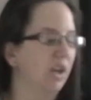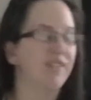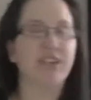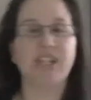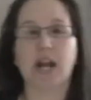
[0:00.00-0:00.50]

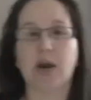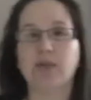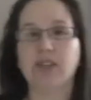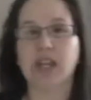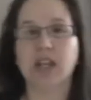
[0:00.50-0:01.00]
every now
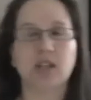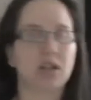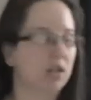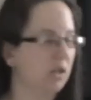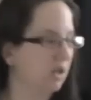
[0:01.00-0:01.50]
and
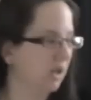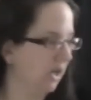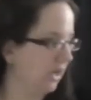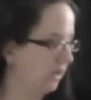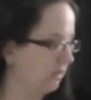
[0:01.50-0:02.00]
then,
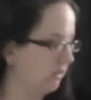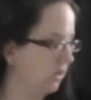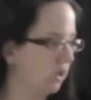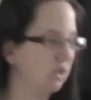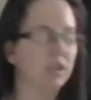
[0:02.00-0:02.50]

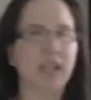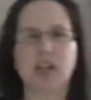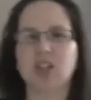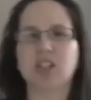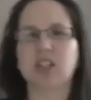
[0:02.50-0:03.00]
just
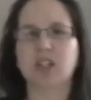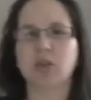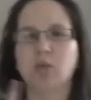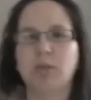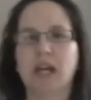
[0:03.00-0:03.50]

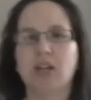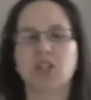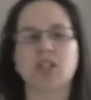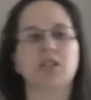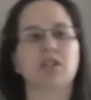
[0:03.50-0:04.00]
little
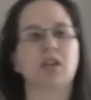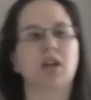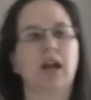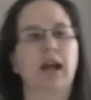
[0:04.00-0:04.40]
patches,